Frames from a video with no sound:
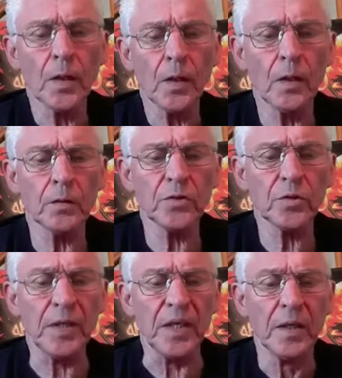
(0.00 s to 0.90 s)
Oh, just a
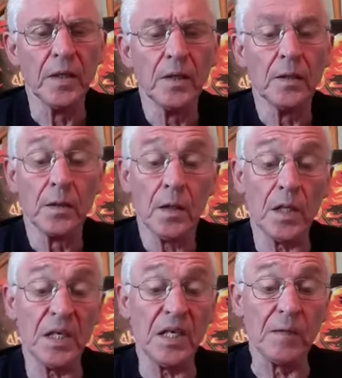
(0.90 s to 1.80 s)
minute. Oh,
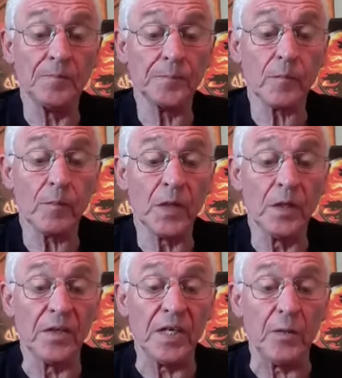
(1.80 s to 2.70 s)
yeah.
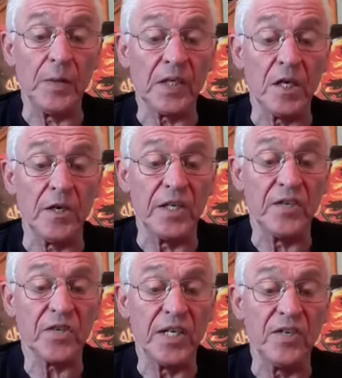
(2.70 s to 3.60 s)
Great with
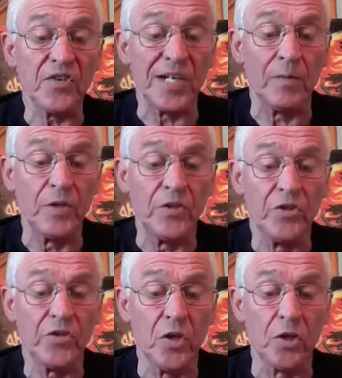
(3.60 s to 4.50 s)
curries, in
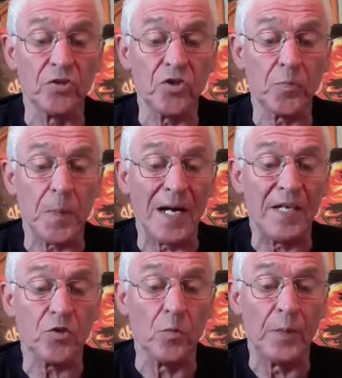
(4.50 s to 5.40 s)
sandwiches, or to
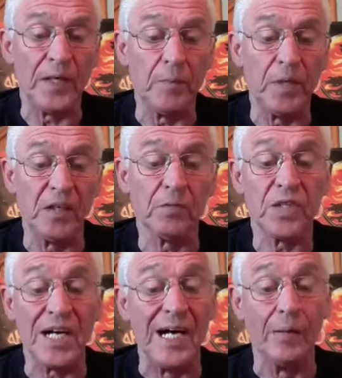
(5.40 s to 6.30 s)
spice up any
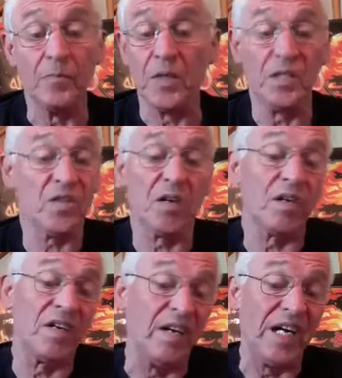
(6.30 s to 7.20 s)
mealtime. And he's got
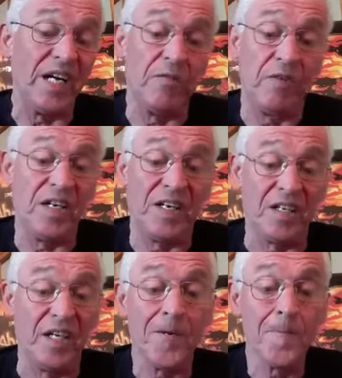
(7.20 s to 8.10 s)
it right,
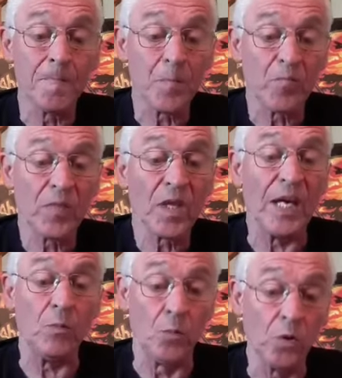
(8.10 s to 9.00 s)
really.
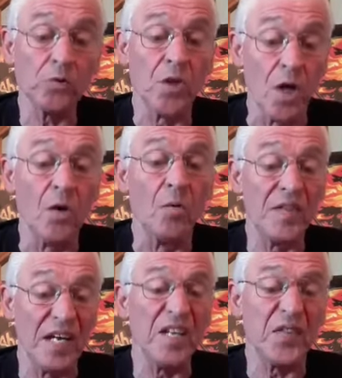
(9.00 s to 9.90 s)
It would go with
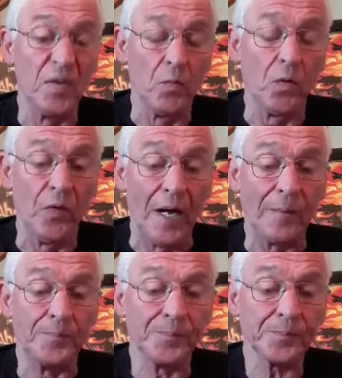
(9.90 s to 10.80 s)
anything, would that?
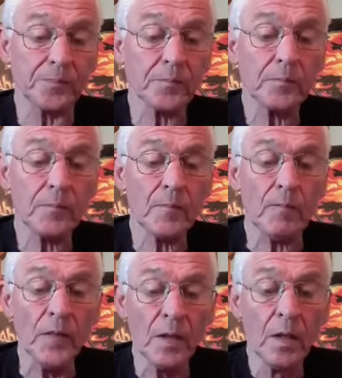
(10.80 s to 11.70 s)

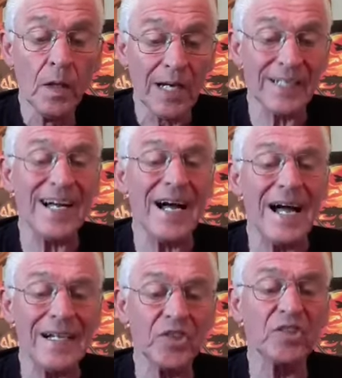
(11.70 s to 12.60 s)
I can't
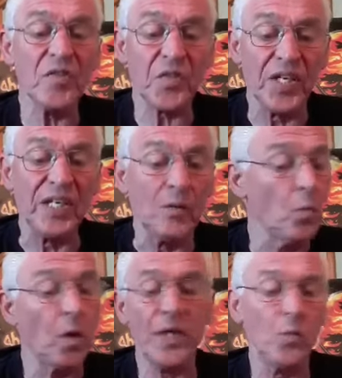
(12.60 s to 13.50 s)
actually think
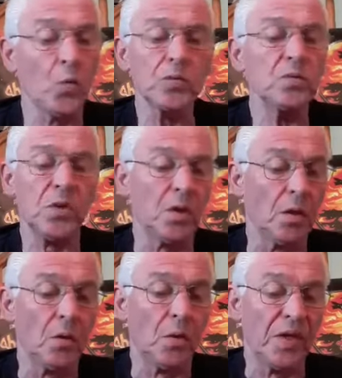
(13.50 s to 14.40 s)
what it wouldn't
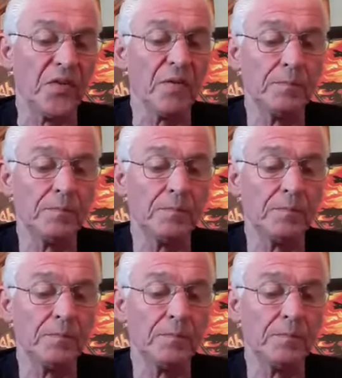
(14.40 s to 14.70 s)
go with.